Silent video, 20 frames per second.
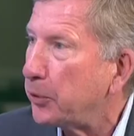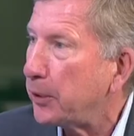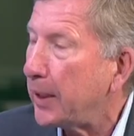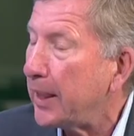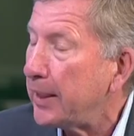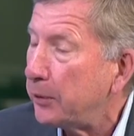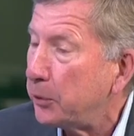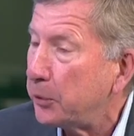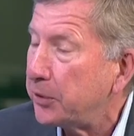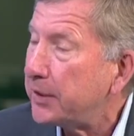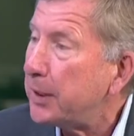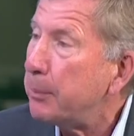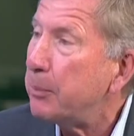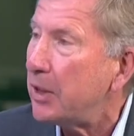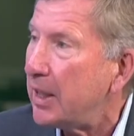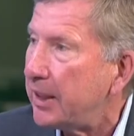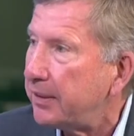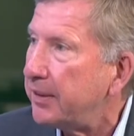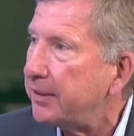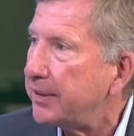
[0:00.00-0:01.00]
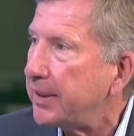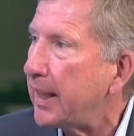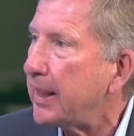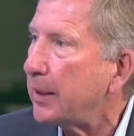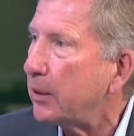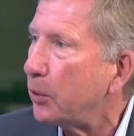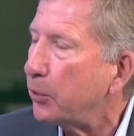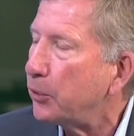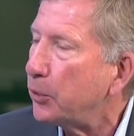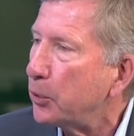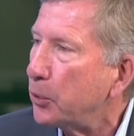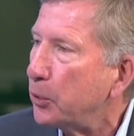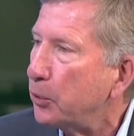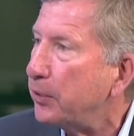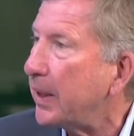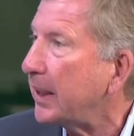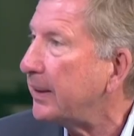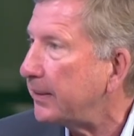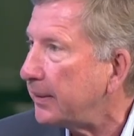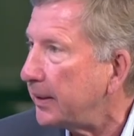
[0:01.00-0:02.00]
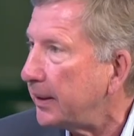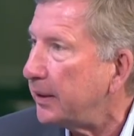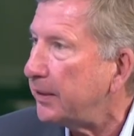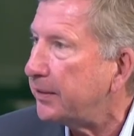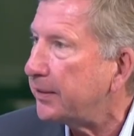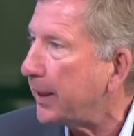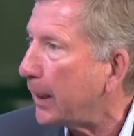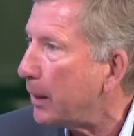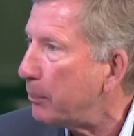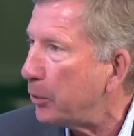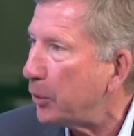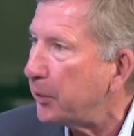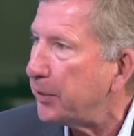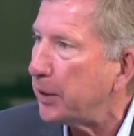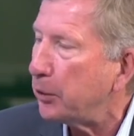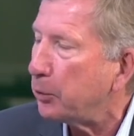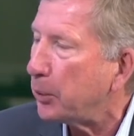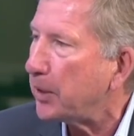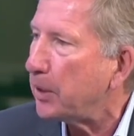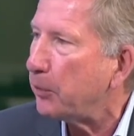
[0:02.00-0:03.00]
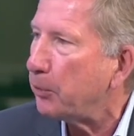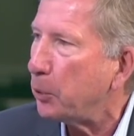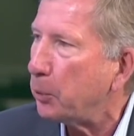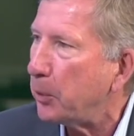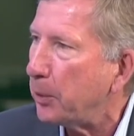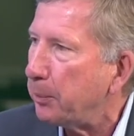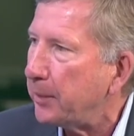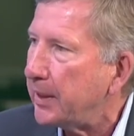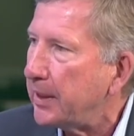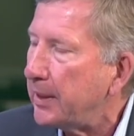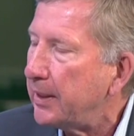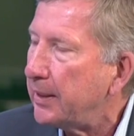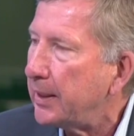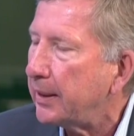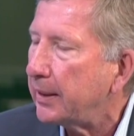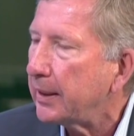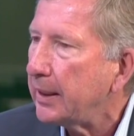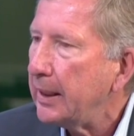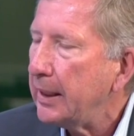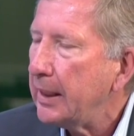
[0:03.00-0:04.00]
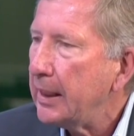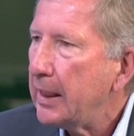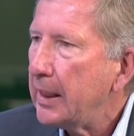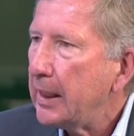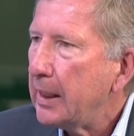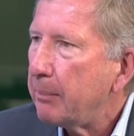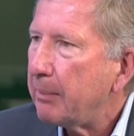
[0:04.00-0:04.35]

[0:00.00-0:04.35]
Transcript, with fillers: try to stimulate this kind of new vaccines, therapeutics, whatever will be needed. Mm.